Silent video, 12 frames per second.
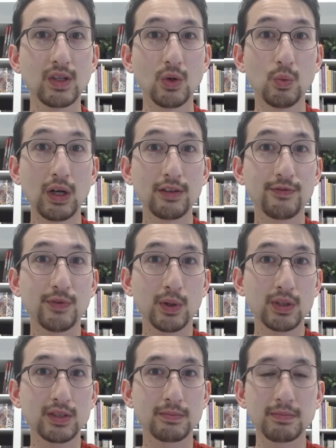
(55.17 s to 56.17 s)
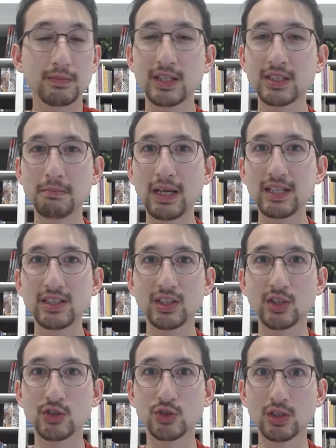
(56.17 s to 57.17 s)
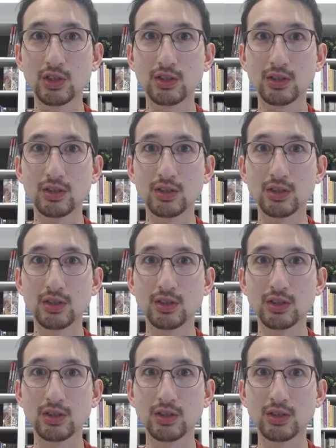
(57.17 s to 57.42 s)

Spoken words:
Wall of Force is amazing control,